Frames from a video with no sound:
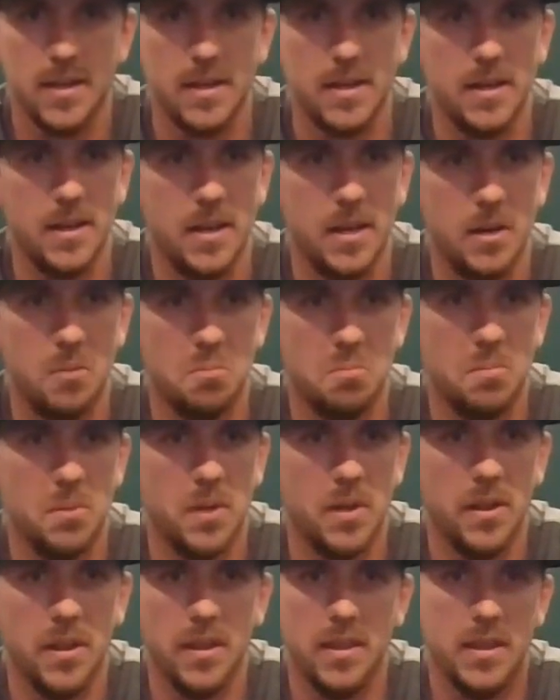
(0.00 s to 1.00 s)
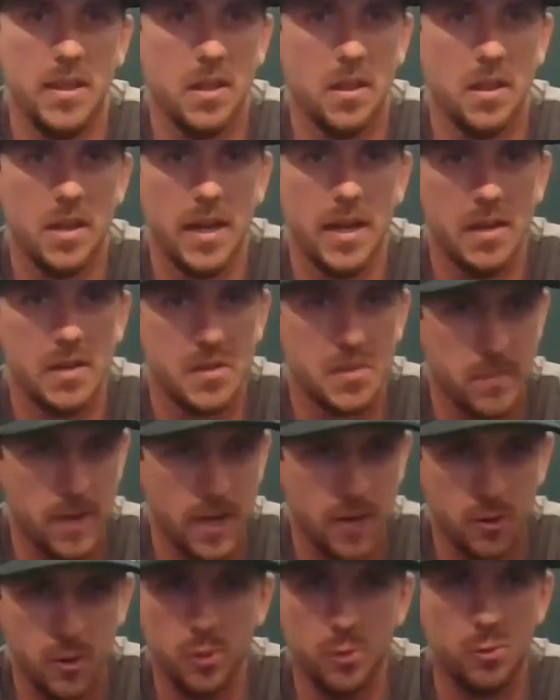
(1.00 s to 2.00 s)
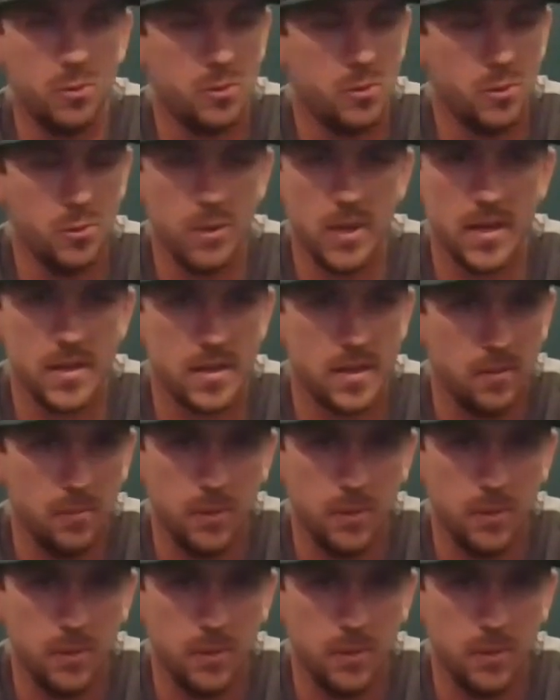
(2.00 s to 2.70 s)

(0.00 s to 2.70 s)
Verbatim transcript: Um, but at the end of the day, it doesn't matter who who does it.